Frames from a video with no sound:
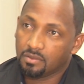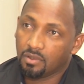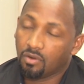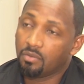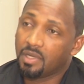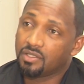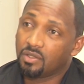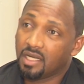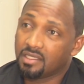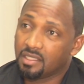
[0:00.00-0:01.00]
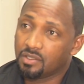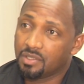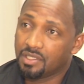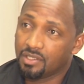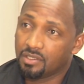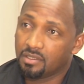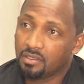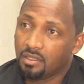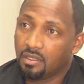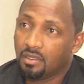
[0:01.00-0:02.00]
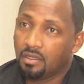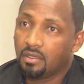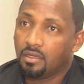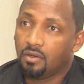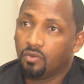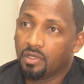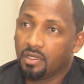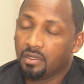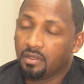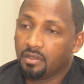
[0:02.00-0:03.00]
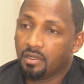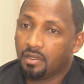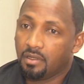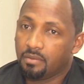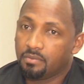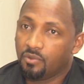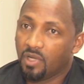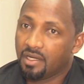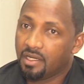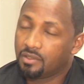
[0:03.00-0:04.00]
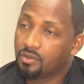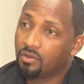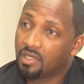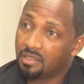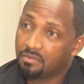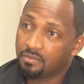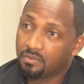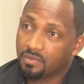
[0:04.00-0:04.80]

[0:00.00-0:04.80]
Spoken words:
Oromia Journalists Association, we are here to condemn